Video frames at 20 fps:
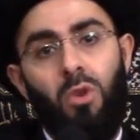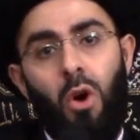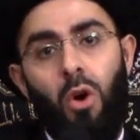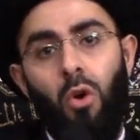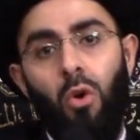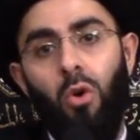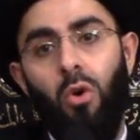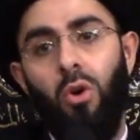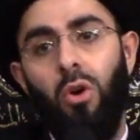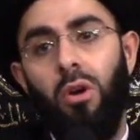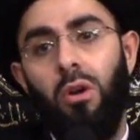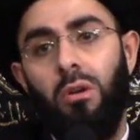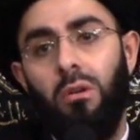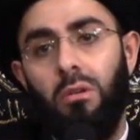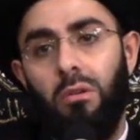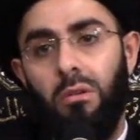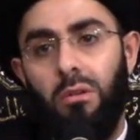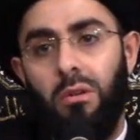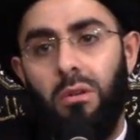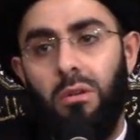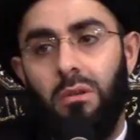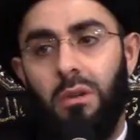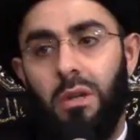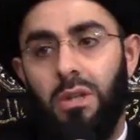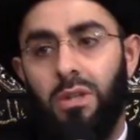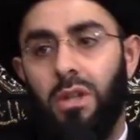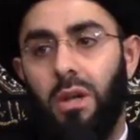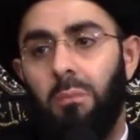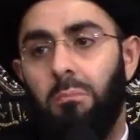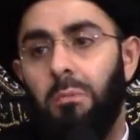Or
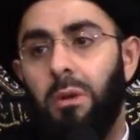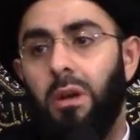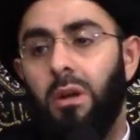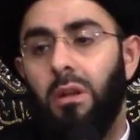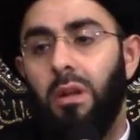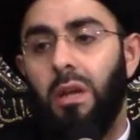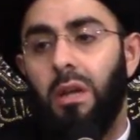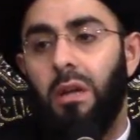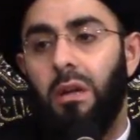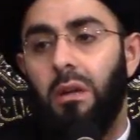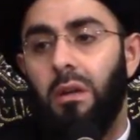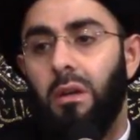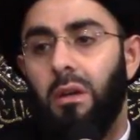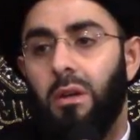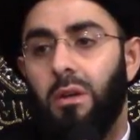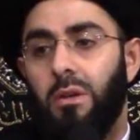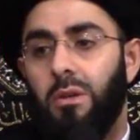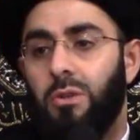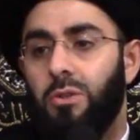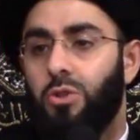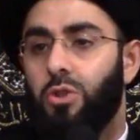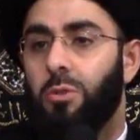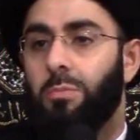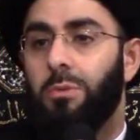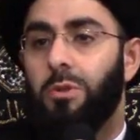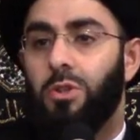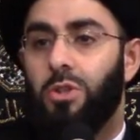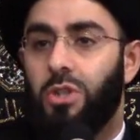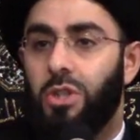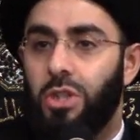is it merely
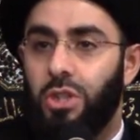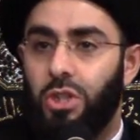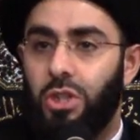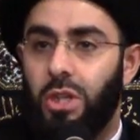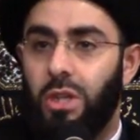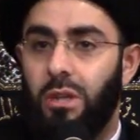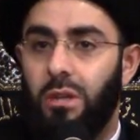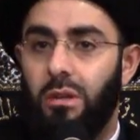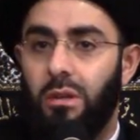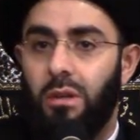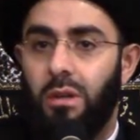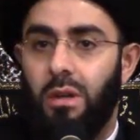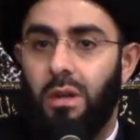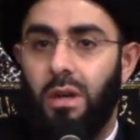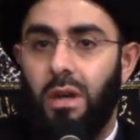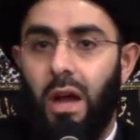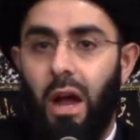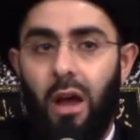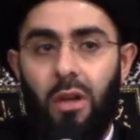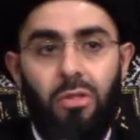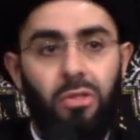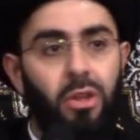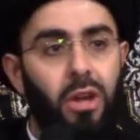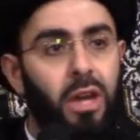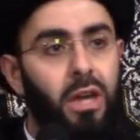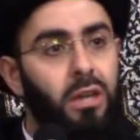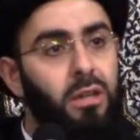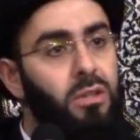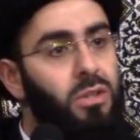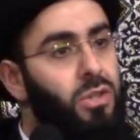superstition and
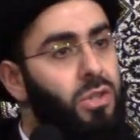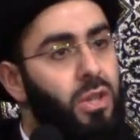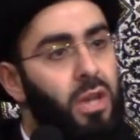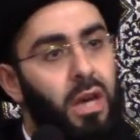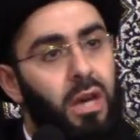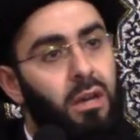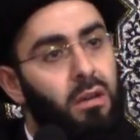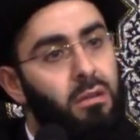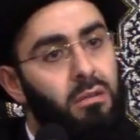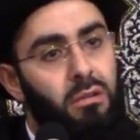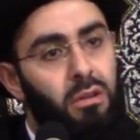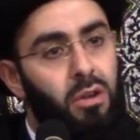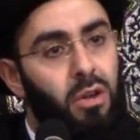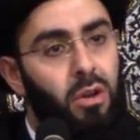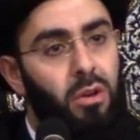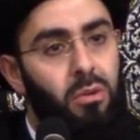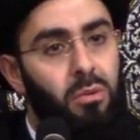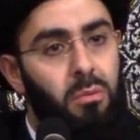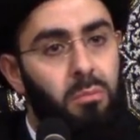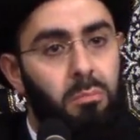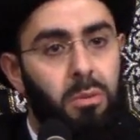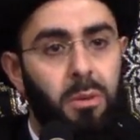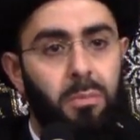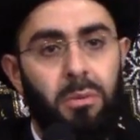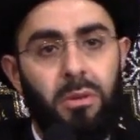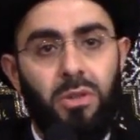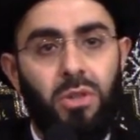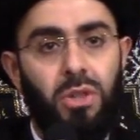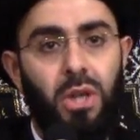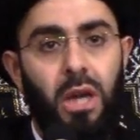things that, you know,
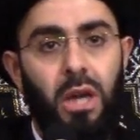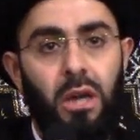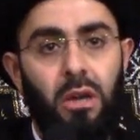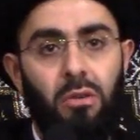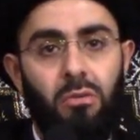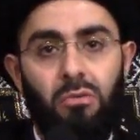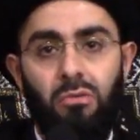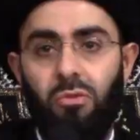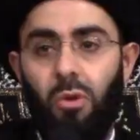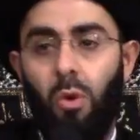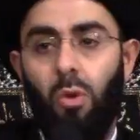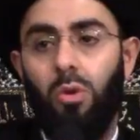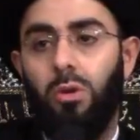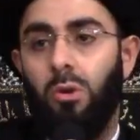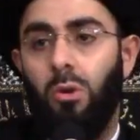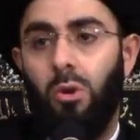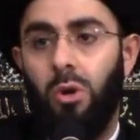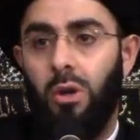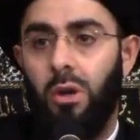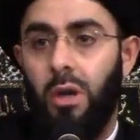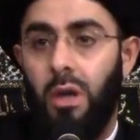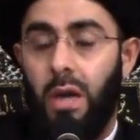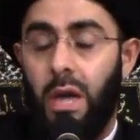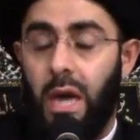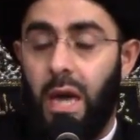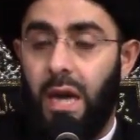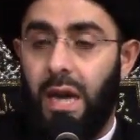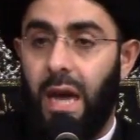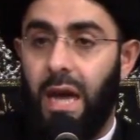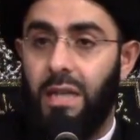people say, folklore,
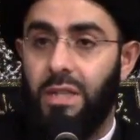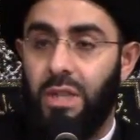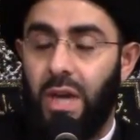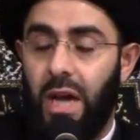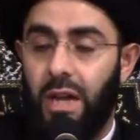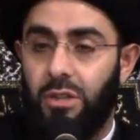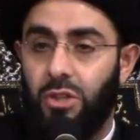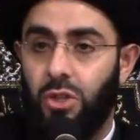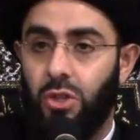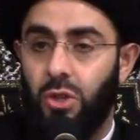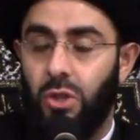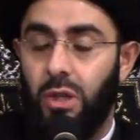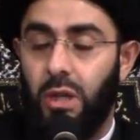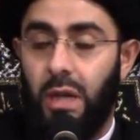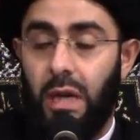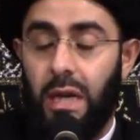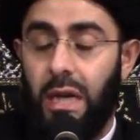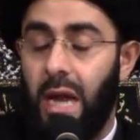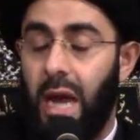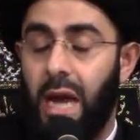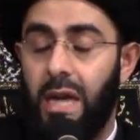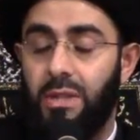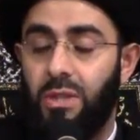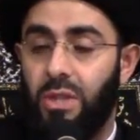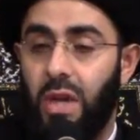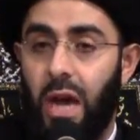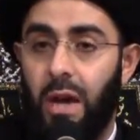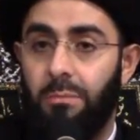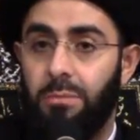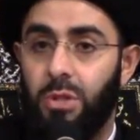and it has
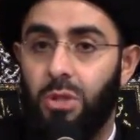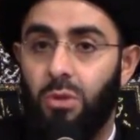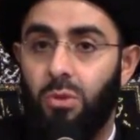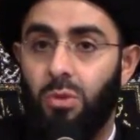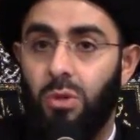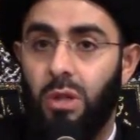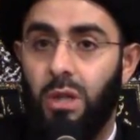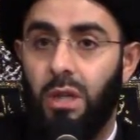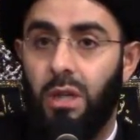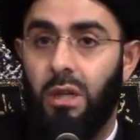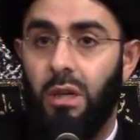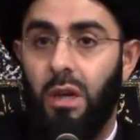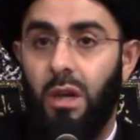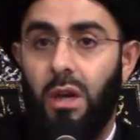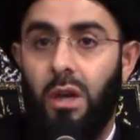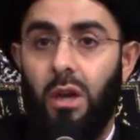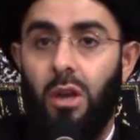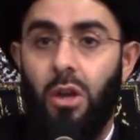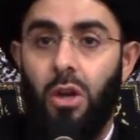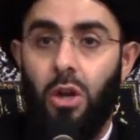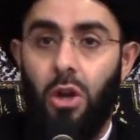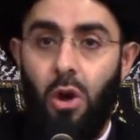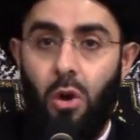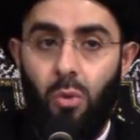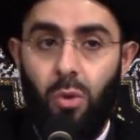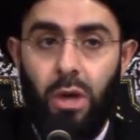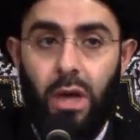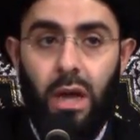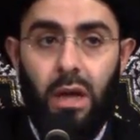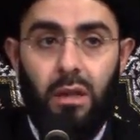absolutely no
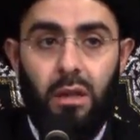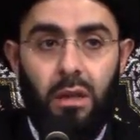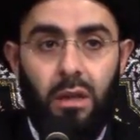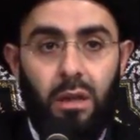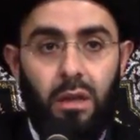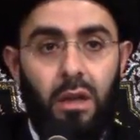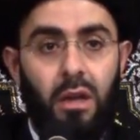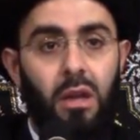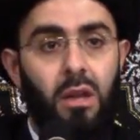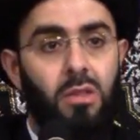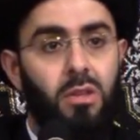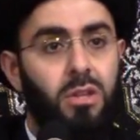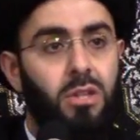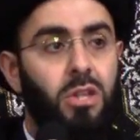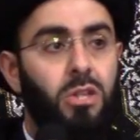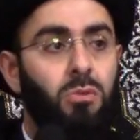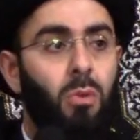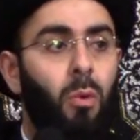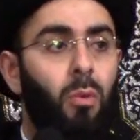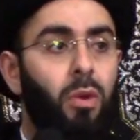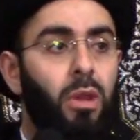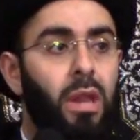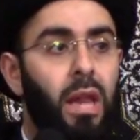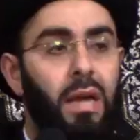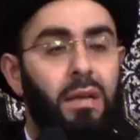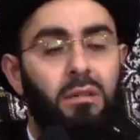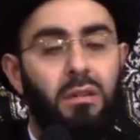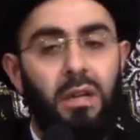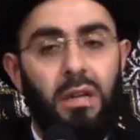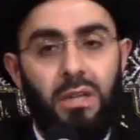reality? This is what we'd
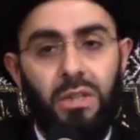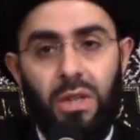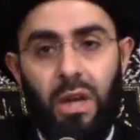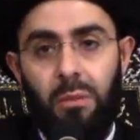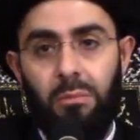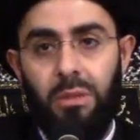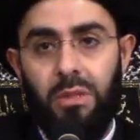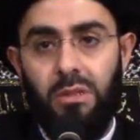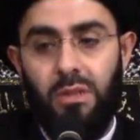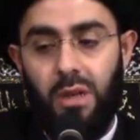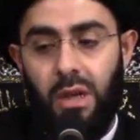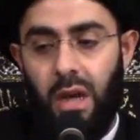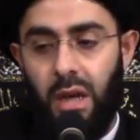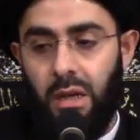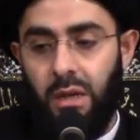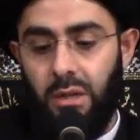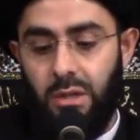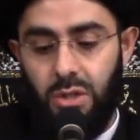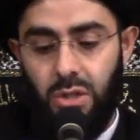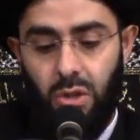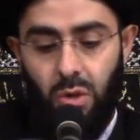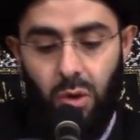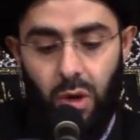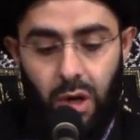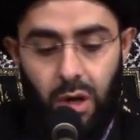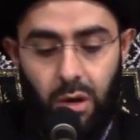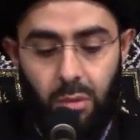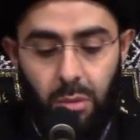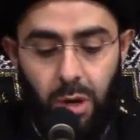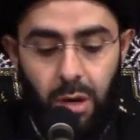like to examine tonight. Sallu
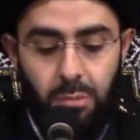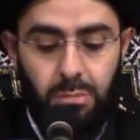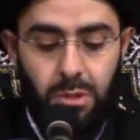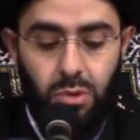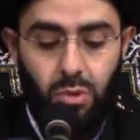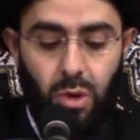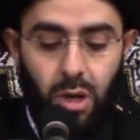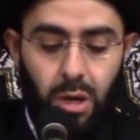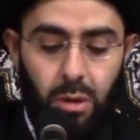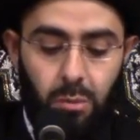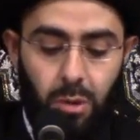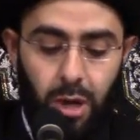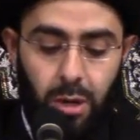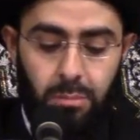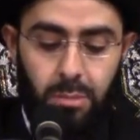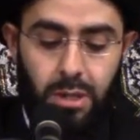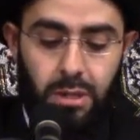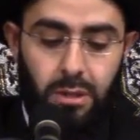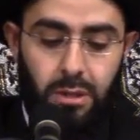ala Muhammad wa ali Muhammad.